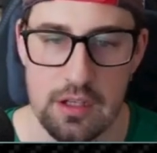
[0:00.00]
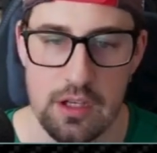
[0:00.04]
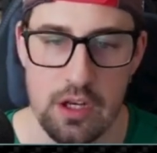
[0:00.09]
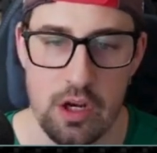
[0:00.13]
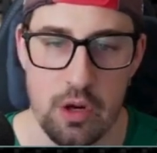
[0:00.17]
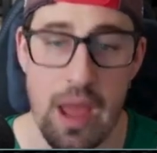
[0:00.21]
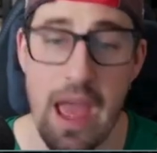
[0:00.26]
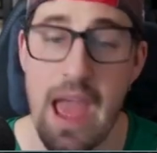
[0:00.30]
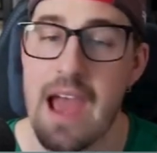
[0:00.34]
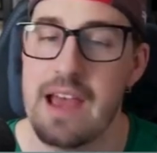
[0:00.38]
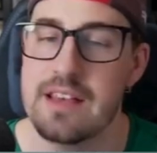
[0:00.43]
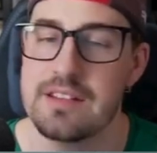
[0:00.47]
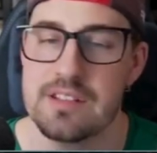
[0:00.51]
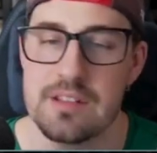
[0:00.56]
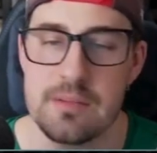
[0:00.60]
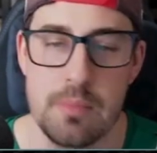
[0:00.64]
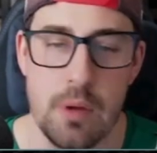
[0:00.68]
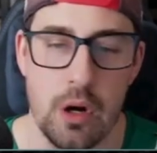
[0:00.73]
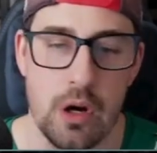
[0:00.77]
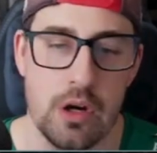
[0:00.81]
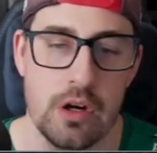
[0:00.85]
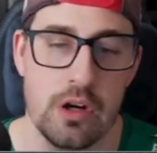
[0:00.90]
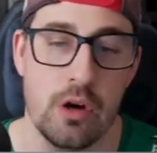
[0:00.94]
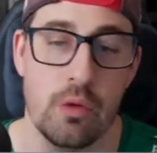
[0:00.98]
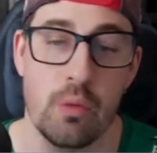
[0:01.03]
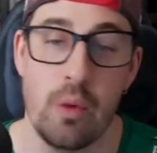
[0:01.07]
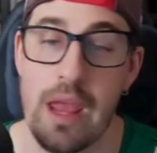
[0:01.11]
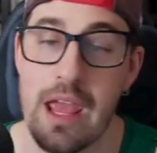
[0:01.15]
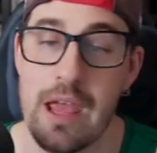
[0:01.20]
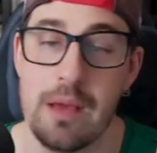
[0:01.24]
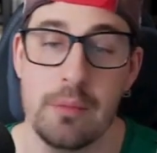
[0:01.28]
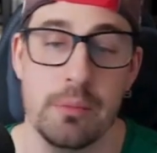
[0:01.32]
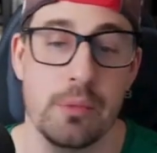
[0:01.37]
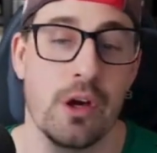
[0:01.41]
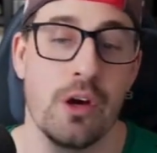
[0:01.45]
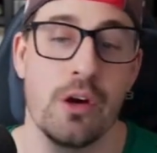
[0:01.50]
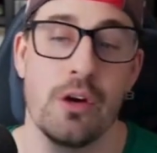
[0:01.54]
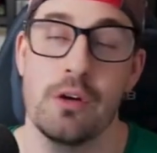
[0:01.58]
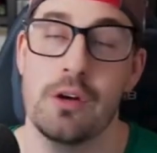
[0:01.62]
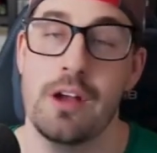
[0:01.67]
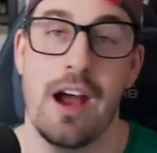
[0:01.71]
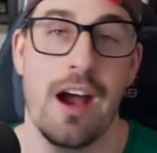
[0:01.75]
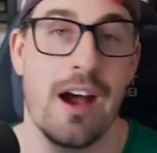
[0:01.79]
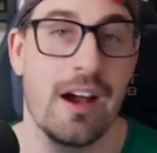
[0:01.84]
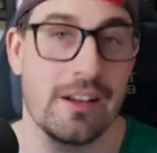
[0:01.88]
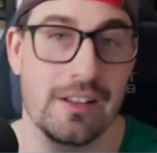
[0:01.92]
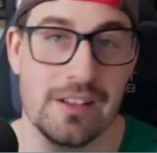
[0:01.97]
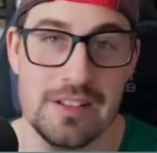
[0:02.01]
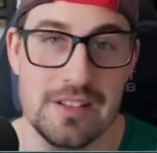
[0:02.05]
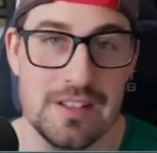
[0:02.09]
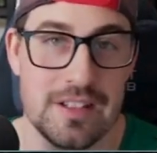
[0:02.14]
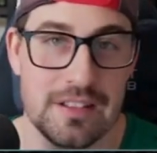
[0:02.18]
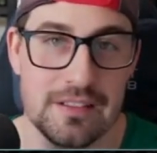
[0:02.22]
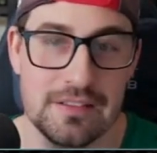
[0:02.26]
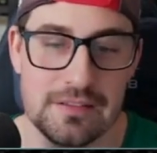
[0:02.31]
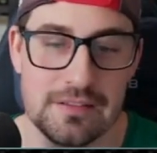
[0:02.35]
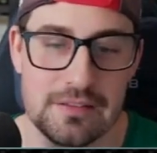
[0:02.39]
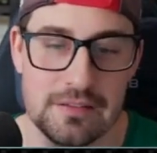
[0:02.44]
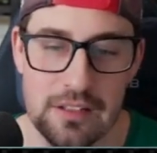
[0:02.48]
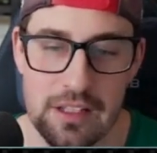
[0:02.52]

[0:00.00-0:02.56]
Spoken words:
Aston Martin, Aramco, Cognizant.